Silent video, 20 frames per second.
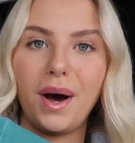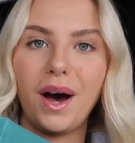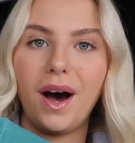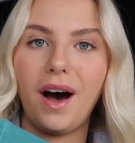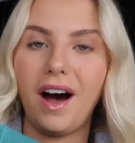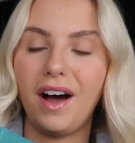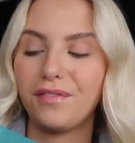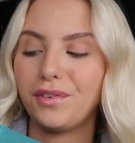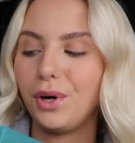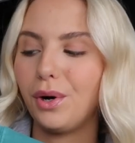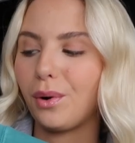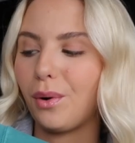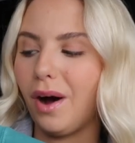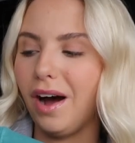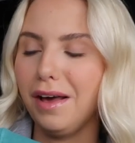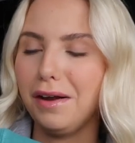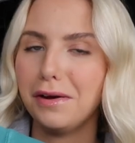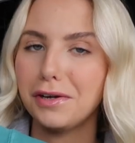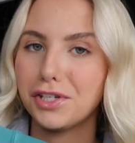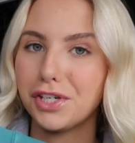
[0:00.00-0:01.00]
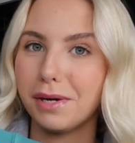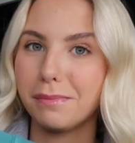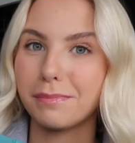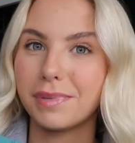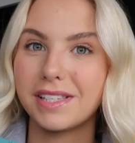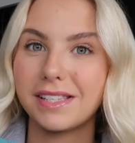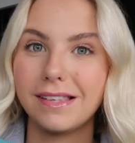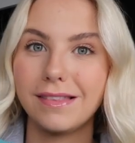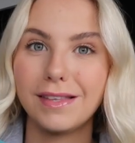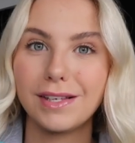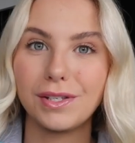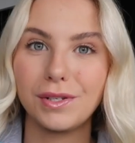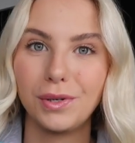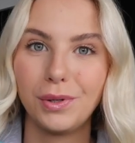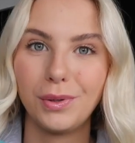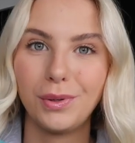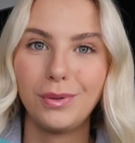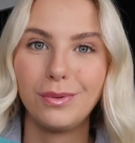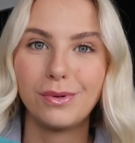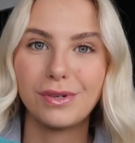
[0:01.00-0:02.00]
I've got quite a lot of jumpers in this
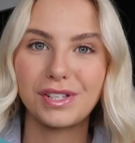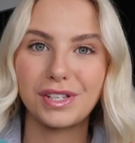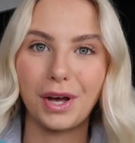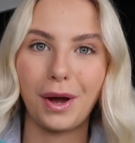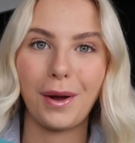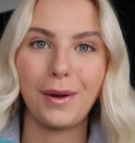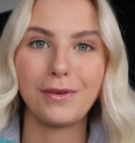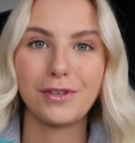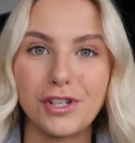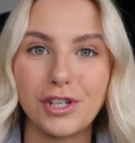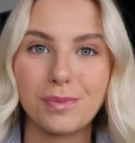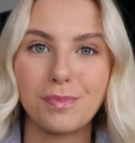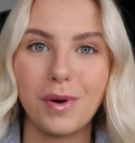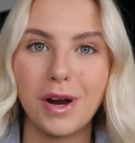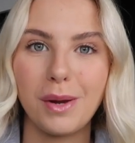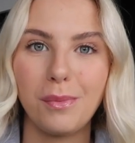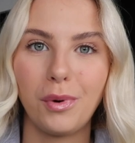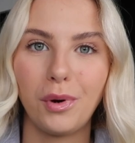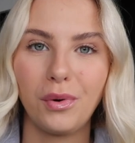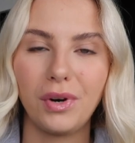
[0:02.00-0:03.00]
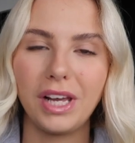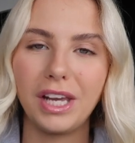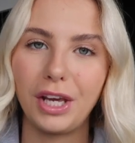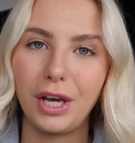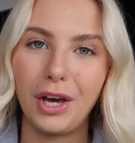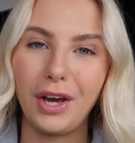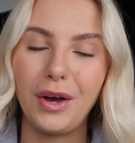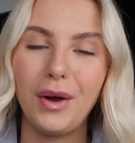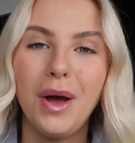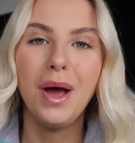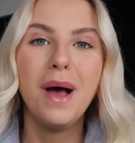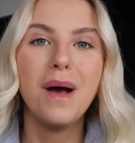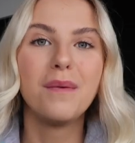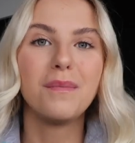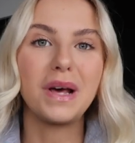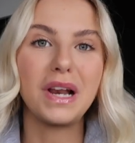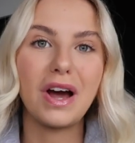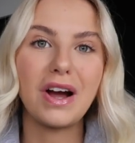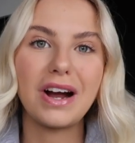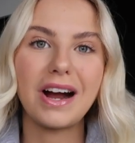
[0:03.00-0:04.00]
haul, so just pre-warning you.
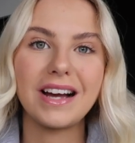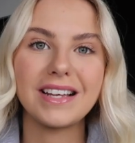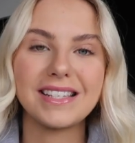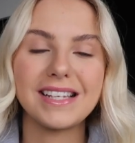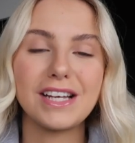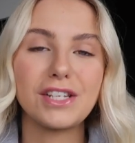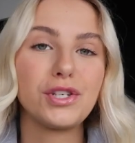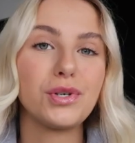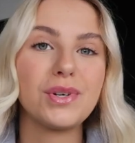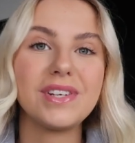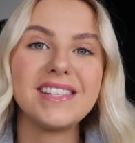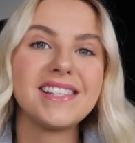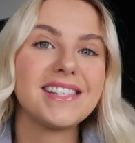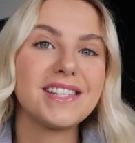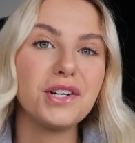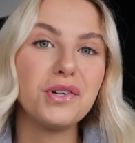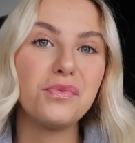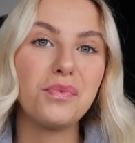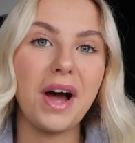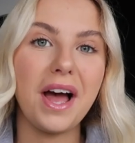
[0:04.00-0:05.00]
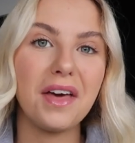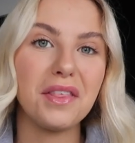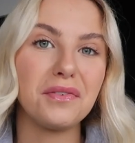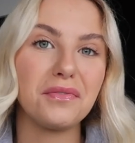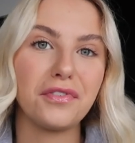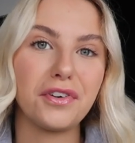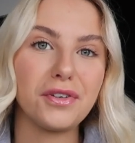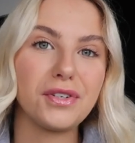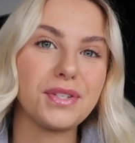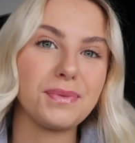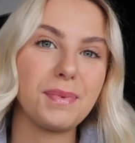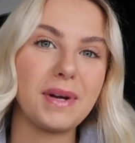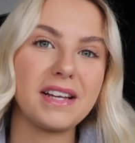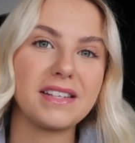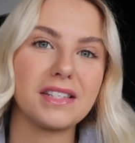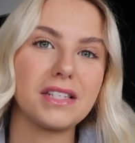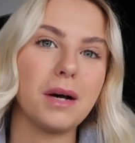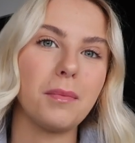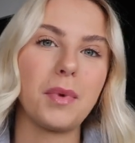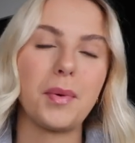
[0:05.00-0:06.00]
But like I said, you can still wear them through
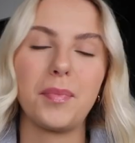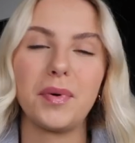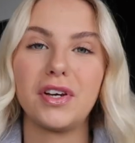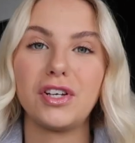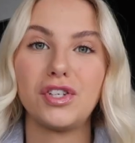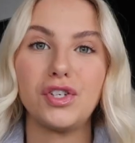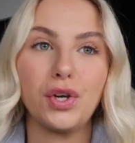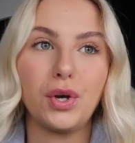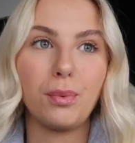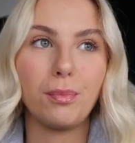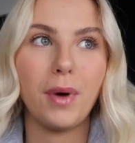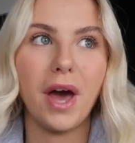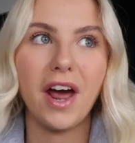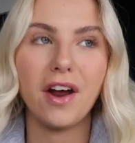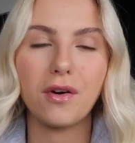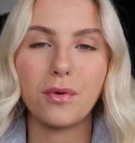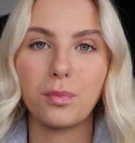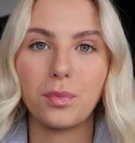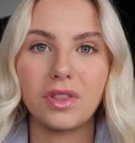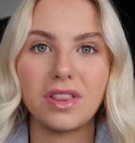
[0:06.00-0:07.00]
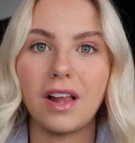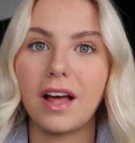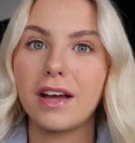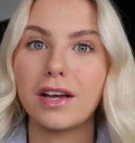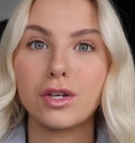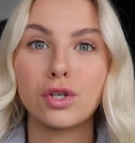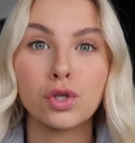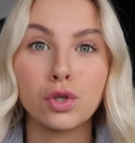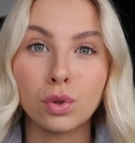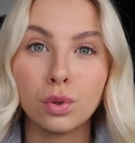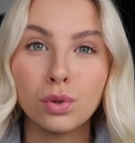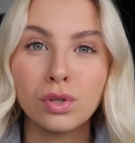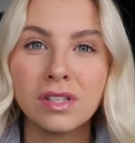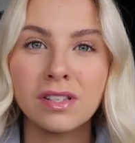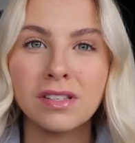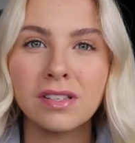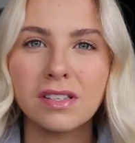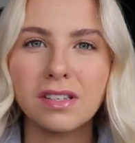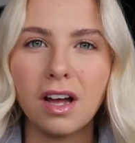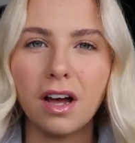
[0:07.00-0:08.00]
spring, summer, because you can pair them with like
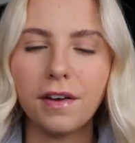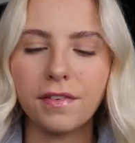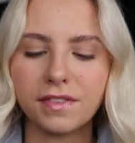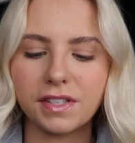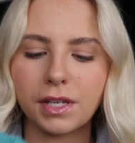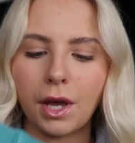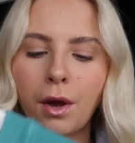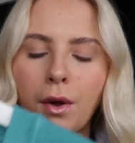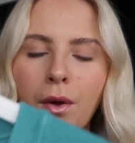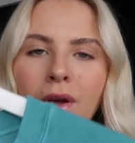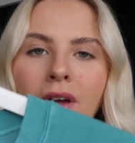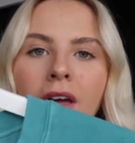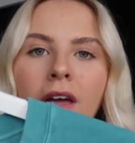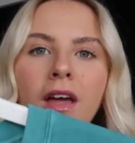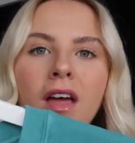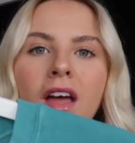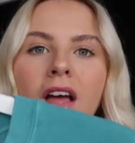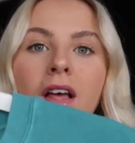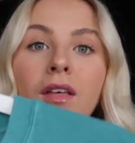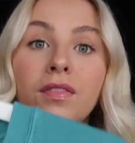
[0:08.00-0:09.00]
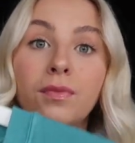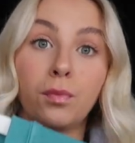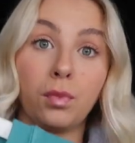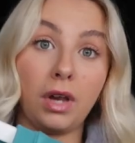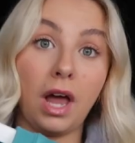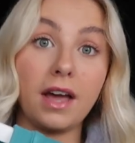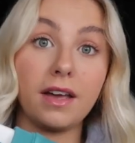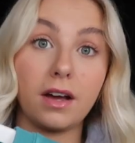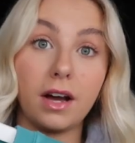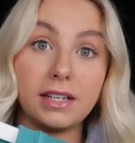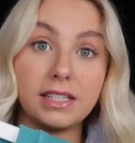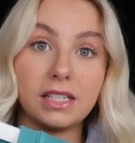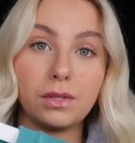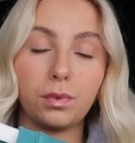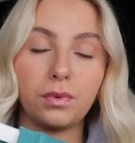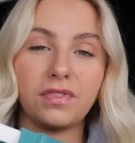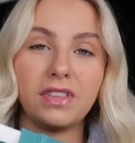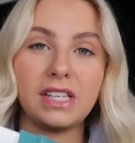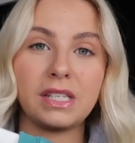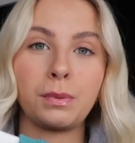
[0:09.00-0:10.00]
shorts and stuff. So like I did
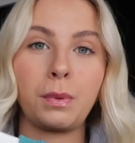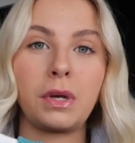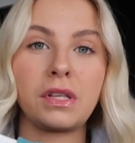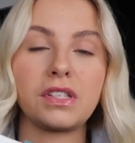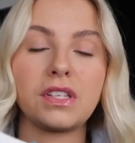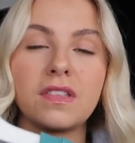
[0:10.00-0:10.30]
with this one.